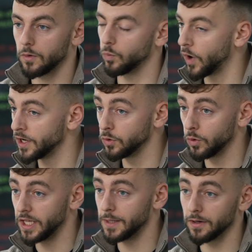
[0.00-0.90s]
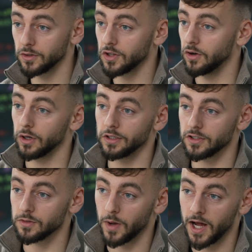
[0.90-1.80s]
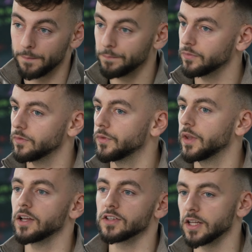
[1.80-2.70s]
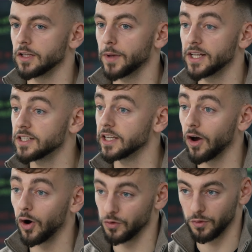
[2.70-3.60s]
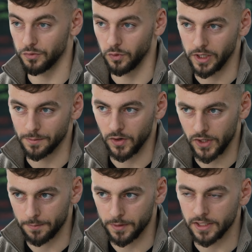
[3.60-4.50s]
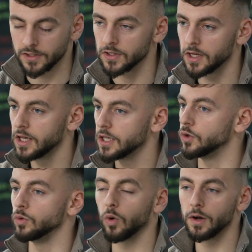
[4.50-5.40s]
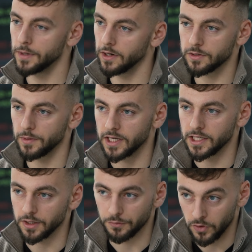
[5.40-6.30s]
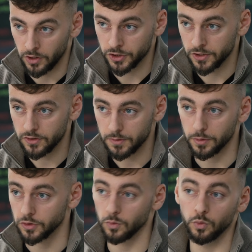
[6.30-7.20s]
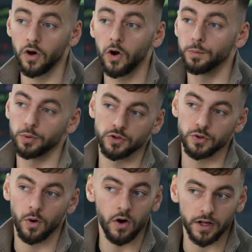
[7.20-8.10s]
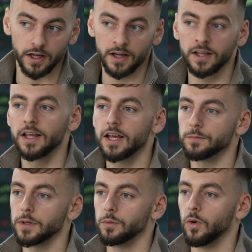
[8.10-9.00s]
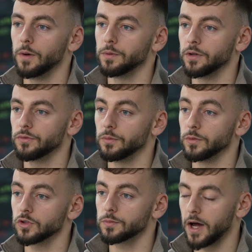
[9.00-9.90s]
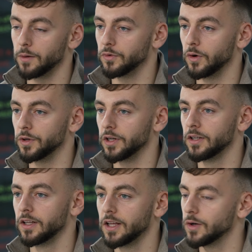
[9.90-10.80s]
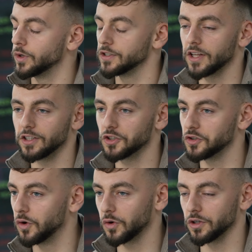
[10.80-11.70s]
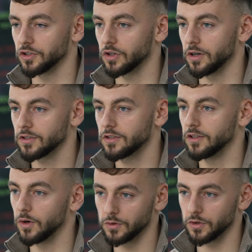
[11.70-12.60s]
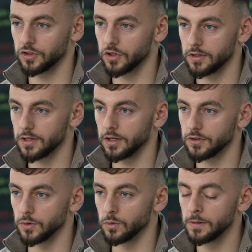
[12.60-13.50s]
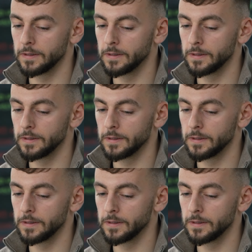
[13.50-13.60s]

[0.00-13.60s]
When your emails start going to spam, that's it, it's basically over for your email campaigns. You won't be able to make any conversions because all the opens you are get is people open it from your spam folder, which they're just not going to trust. No one's going to trust that at all.